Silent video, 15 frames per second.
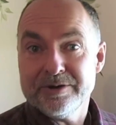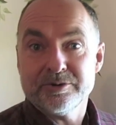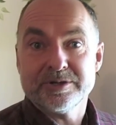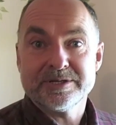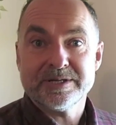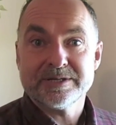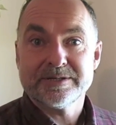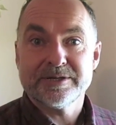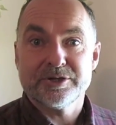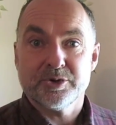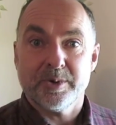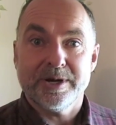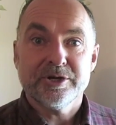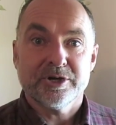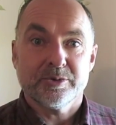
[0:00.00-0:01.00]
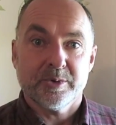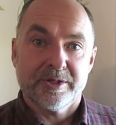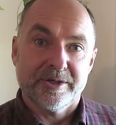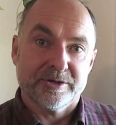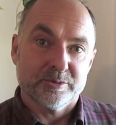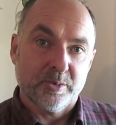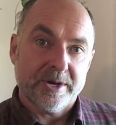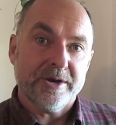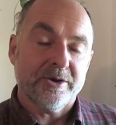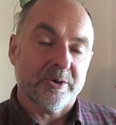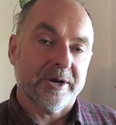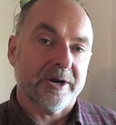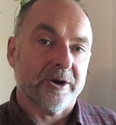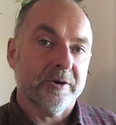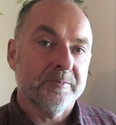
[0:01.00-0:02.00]
an interesting situation with this window
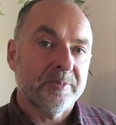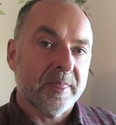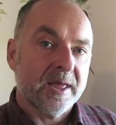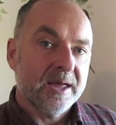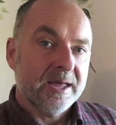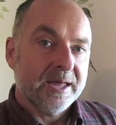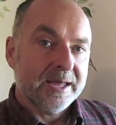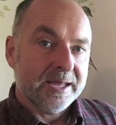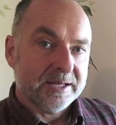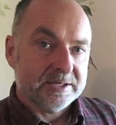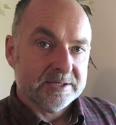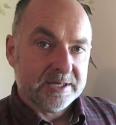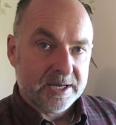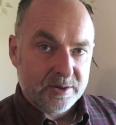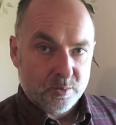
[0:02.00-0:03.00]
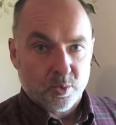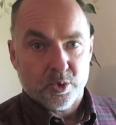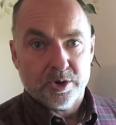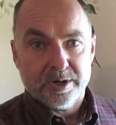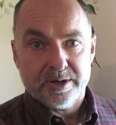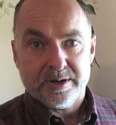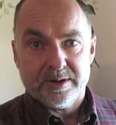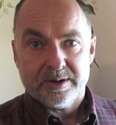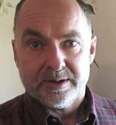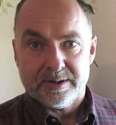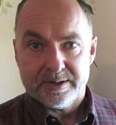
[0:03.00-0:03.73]
here. It's a wooden